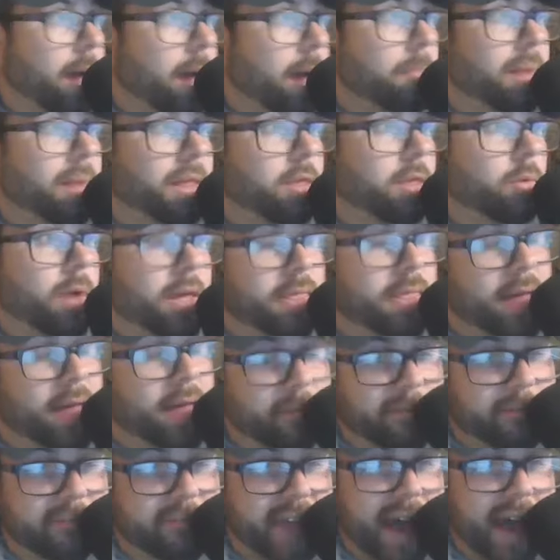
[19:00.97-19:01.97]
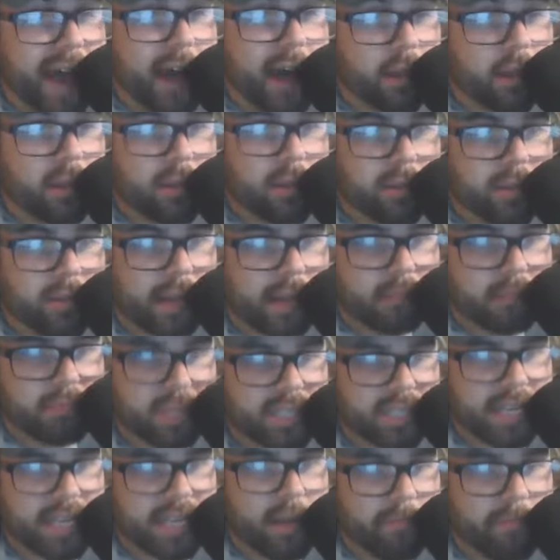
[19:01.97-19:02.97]
And by the way, that foul that
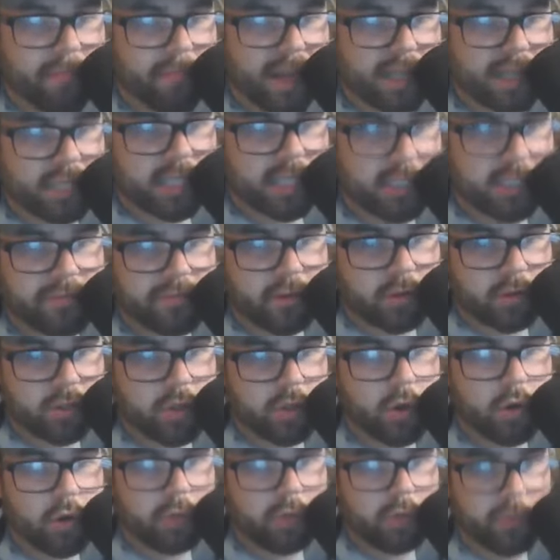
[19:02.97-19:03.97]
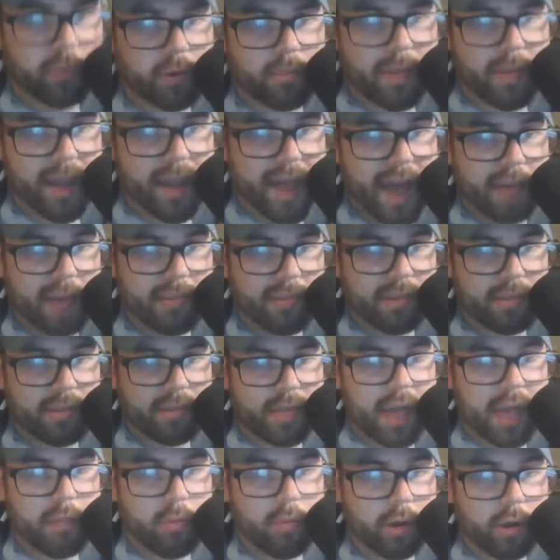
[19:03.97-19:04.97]
set up Messi's first goal for Miami,
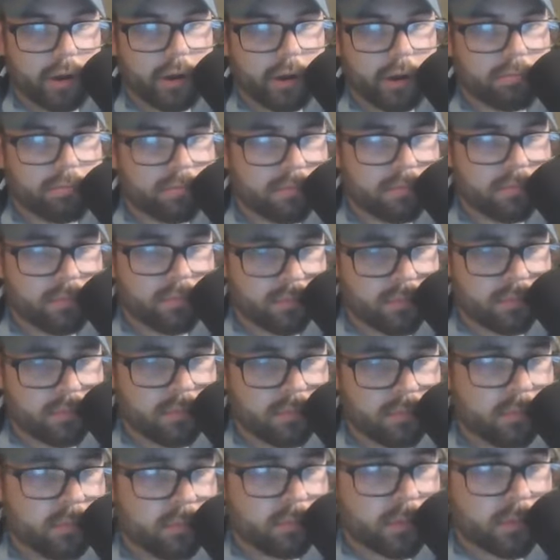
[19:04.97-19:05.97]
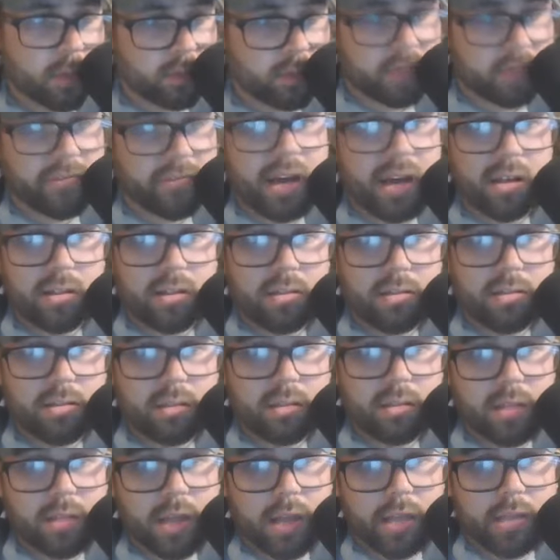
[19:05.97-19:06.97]
the game winner, that was a foul.
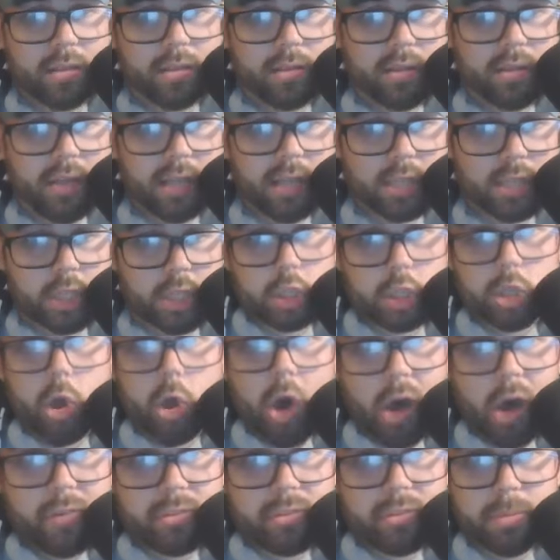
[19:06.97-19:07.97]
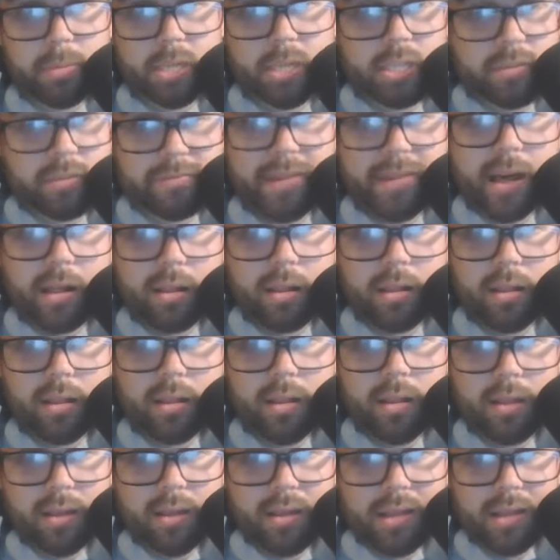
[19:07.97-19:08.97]
Like, it's soft, but it's a foul.
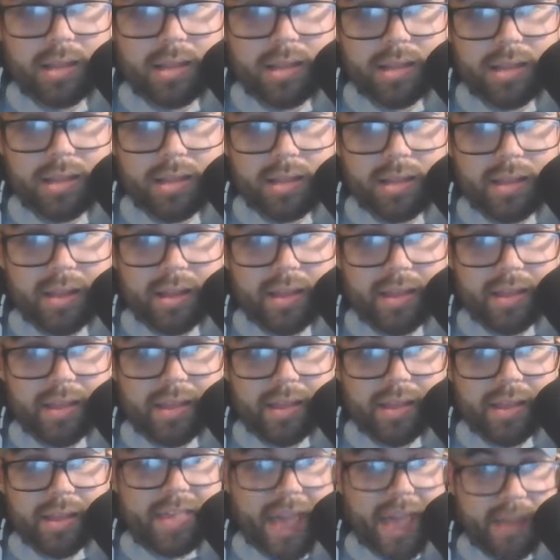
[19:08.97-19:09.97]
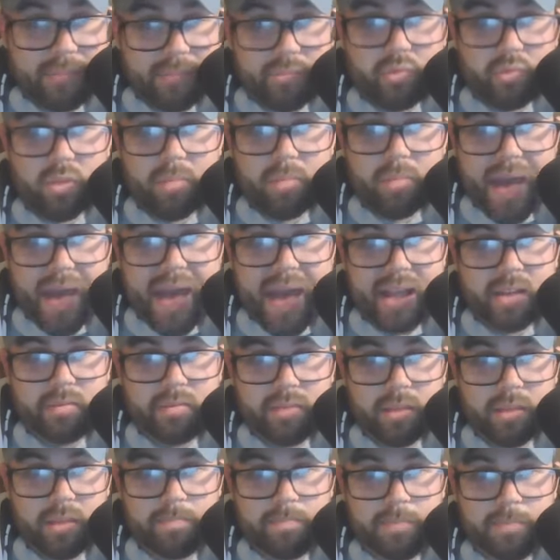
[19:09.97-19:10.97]
He came through the back
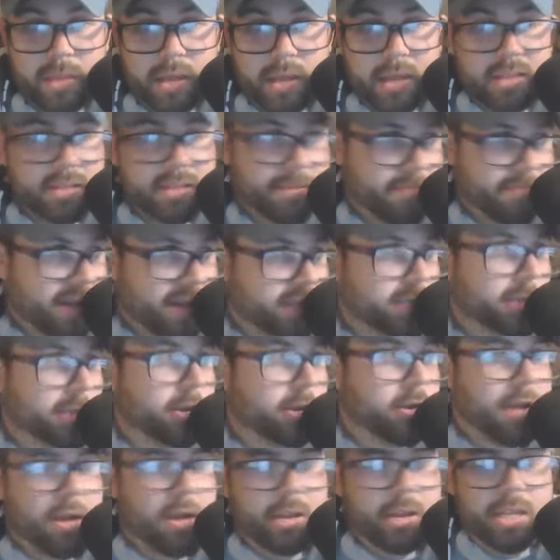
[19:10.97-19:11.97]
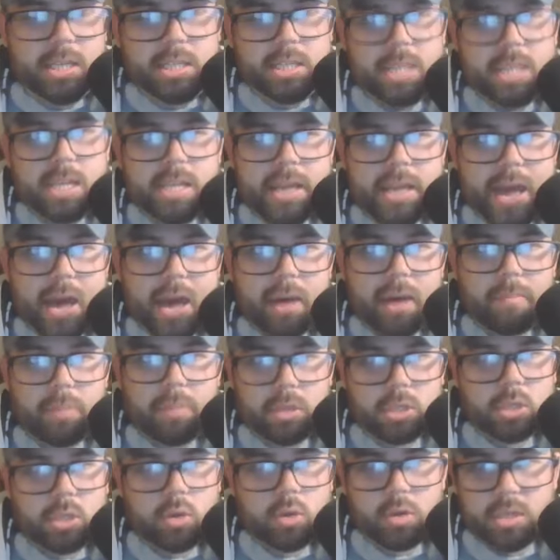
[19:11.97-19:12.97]
of him. Did Messi go down easy? Yeah,
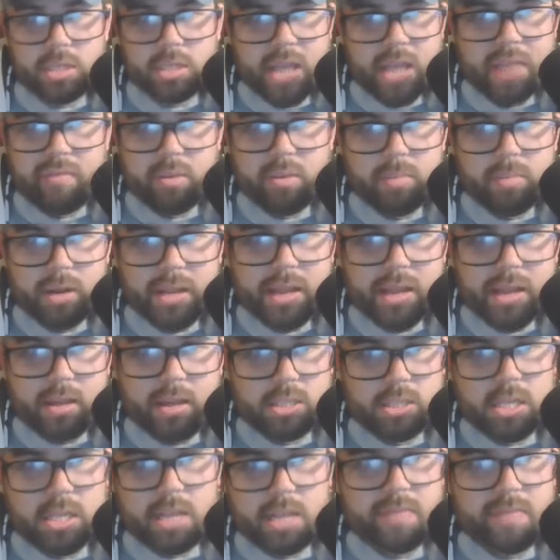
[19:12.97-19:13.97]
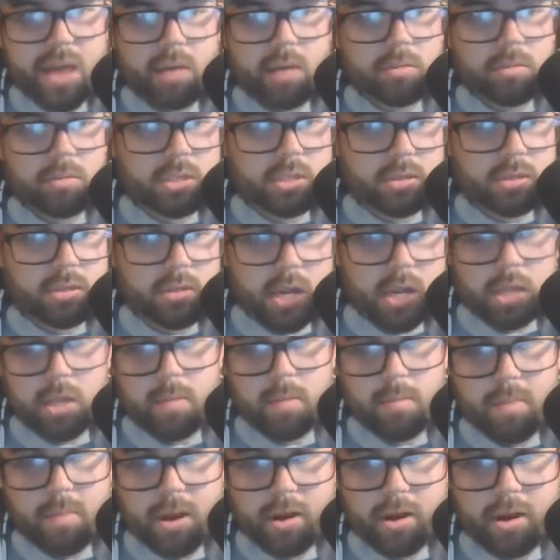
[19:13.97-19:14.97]
but so does everybody else. Like, if that was a
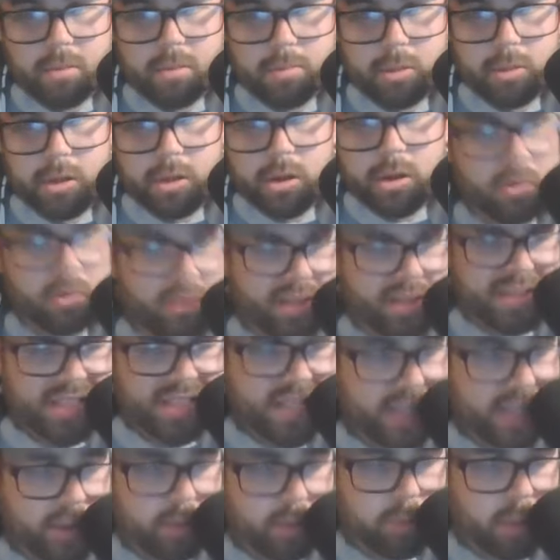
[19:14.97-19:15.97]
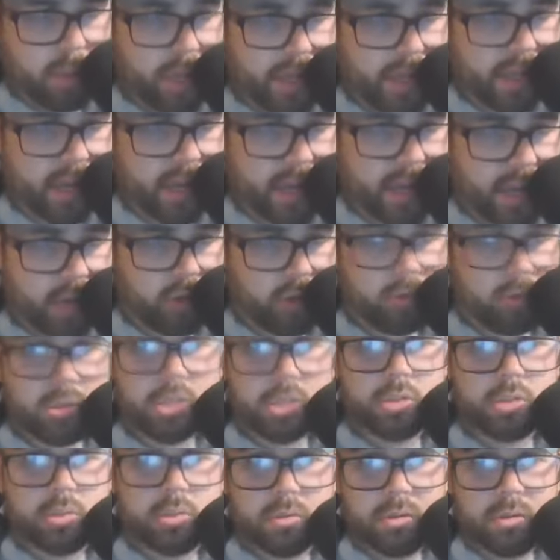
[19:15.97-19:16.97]
Club America player, or I think they were playing
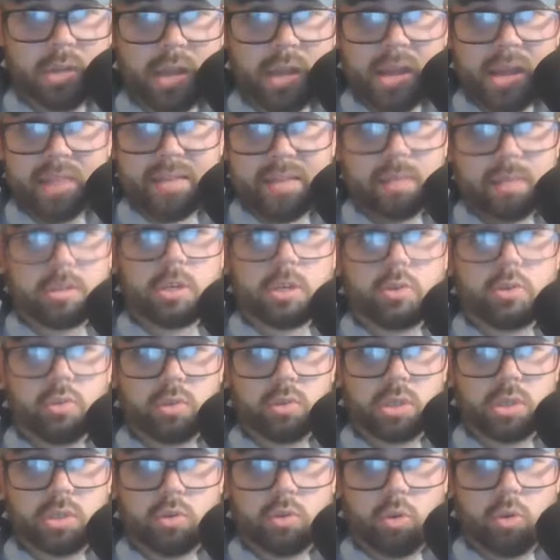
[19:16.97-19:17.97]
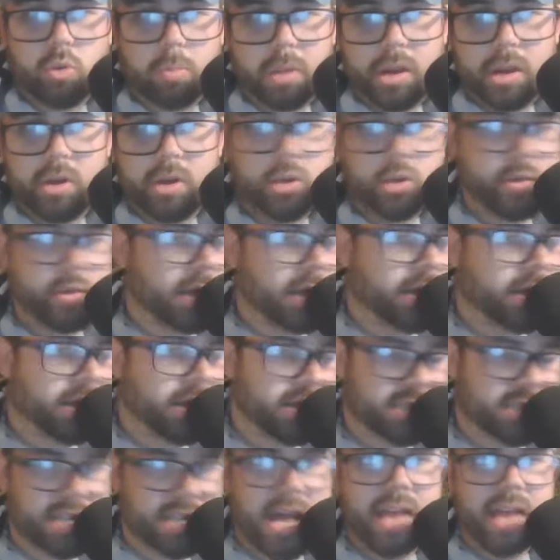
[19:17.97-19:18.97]
Cruz Azul, that was a Cruz Azul player doing it on the
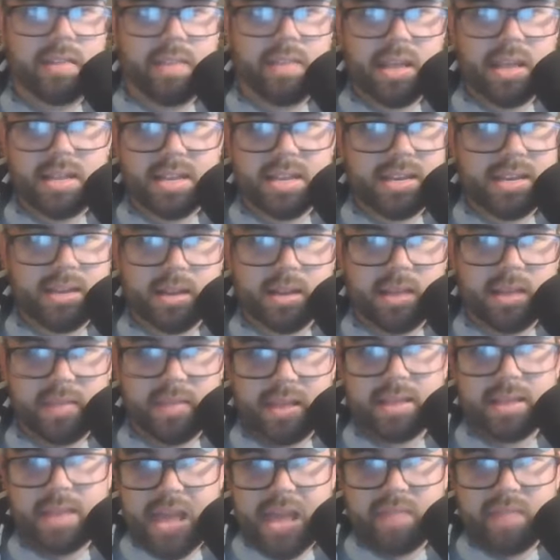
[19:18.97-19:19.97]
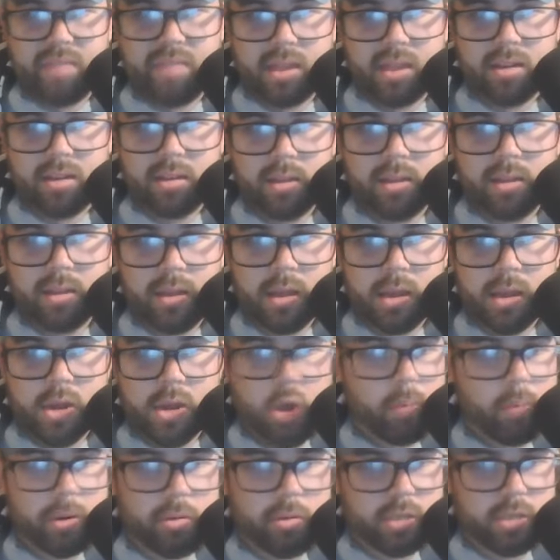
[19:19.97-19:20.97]
other side, and they didn't, and they gave it,
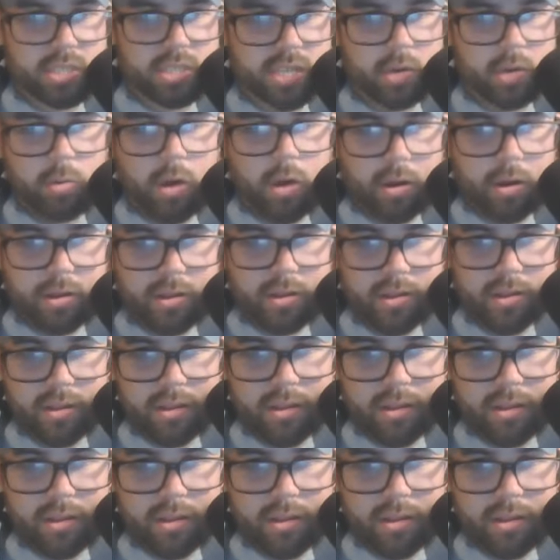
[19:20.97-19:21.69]
nobody would have said a word.